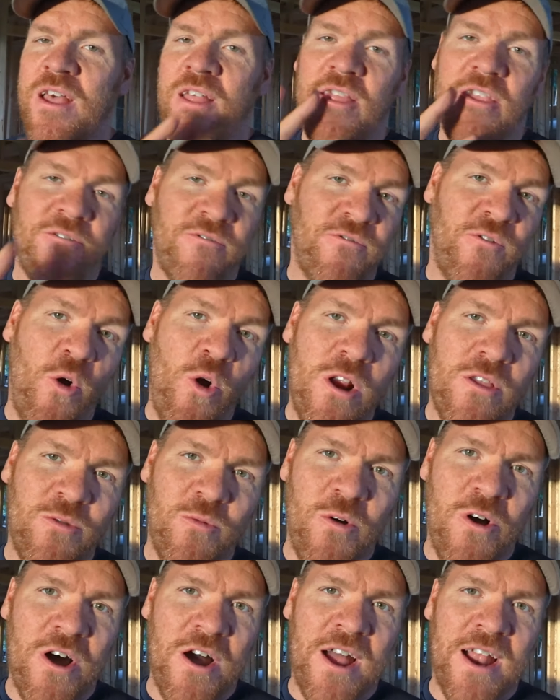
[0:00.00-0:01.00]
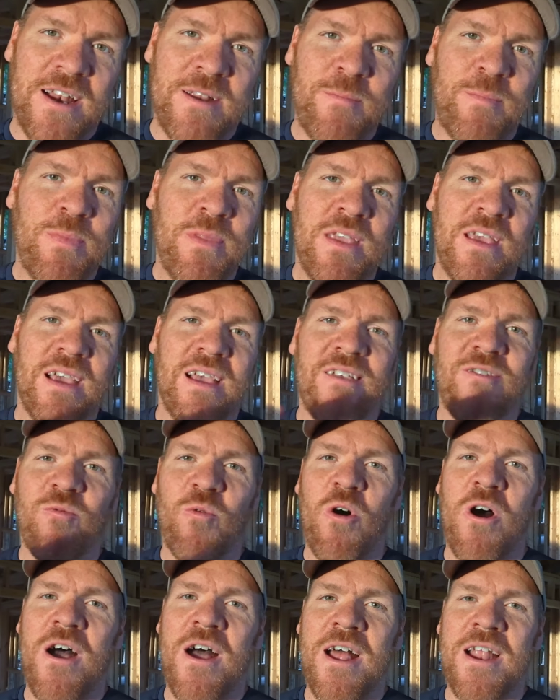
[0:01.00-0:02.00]
The fourth one is
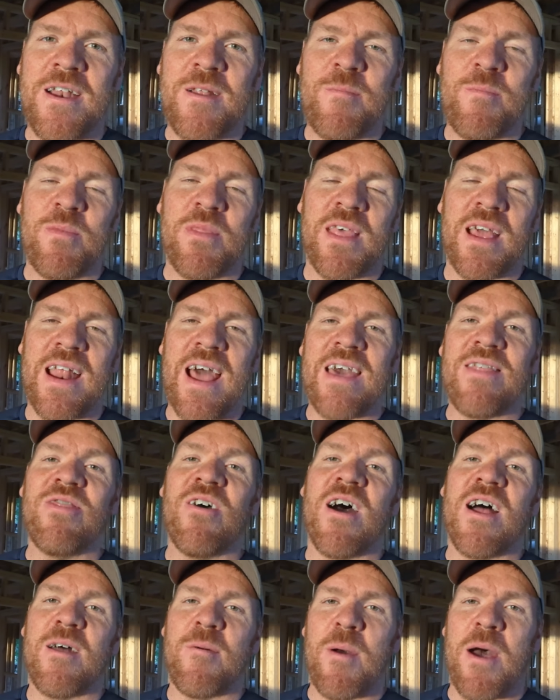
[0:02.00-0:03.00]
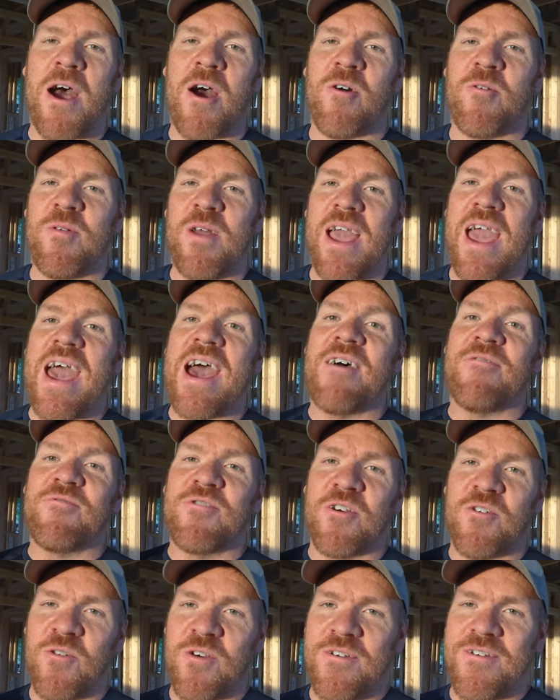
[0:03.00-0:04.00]
one that I thought about
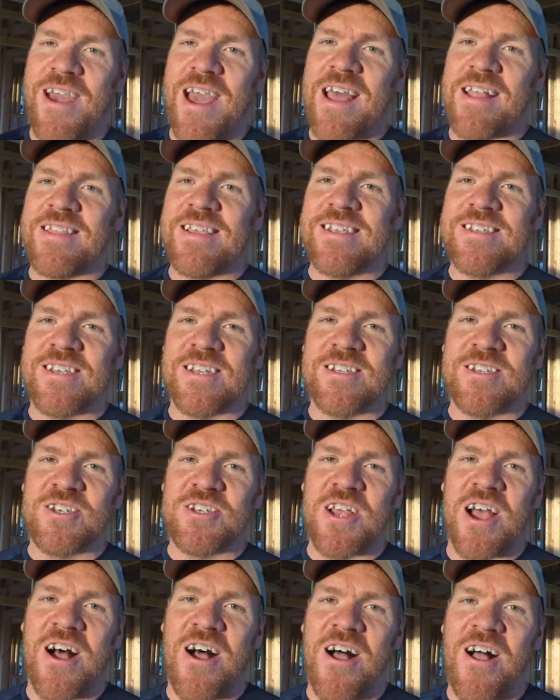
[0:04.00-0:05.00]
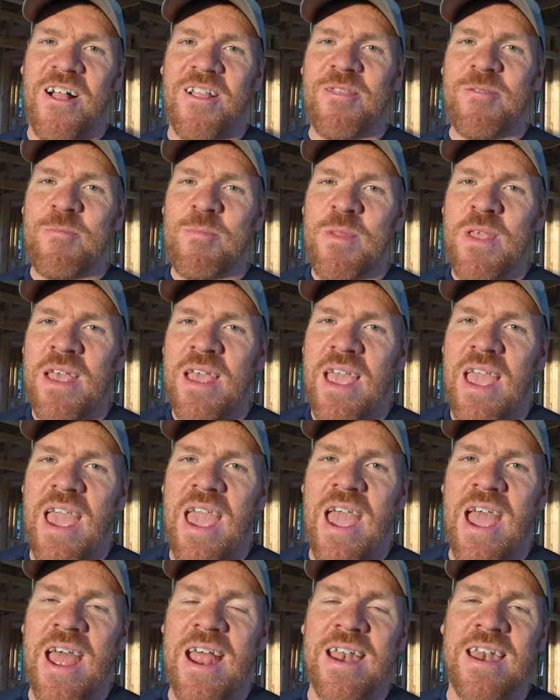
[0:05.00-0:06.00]
after we've had these installed.
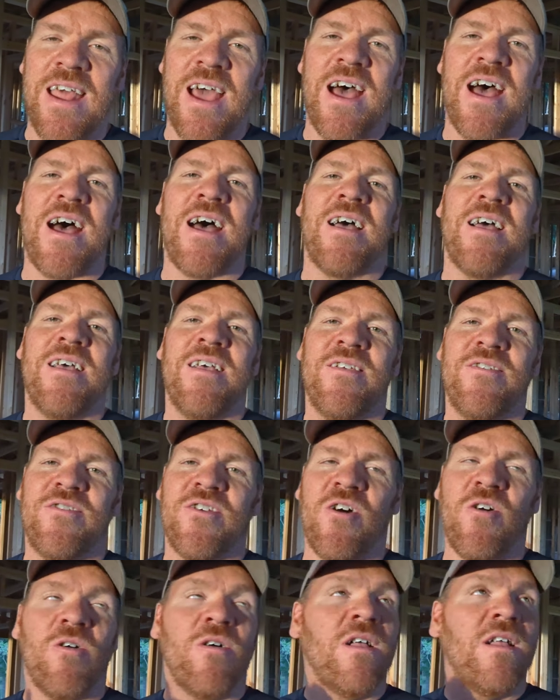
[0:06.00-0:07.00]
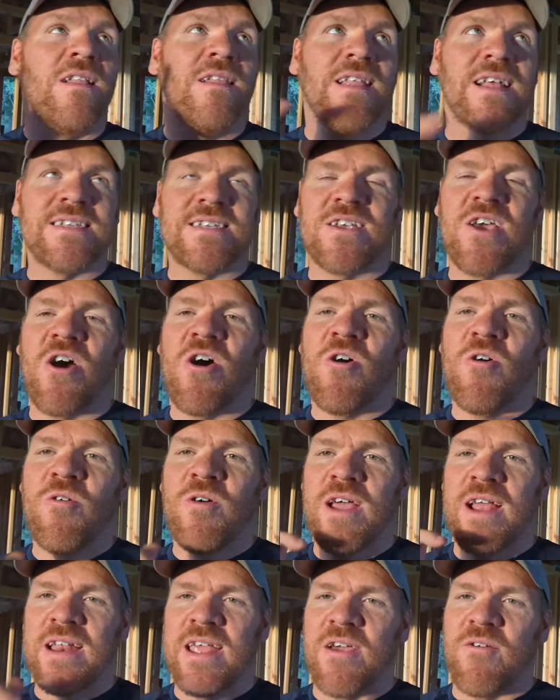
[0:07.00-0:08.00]
And uh, so let's
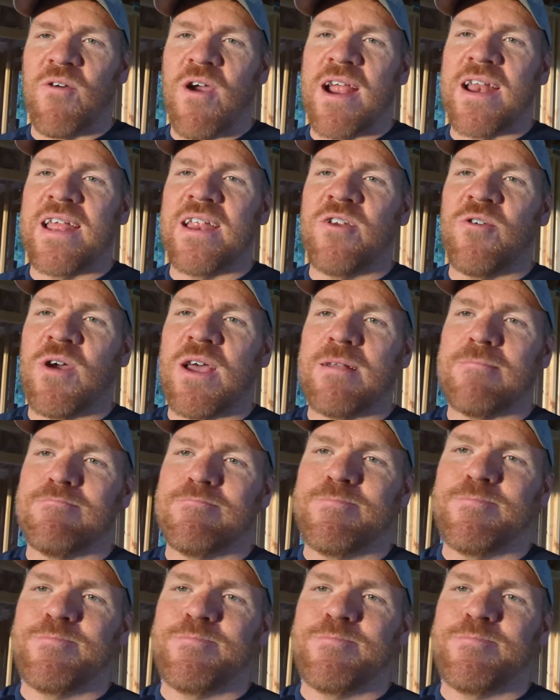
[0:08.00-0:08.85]
go and get right into it.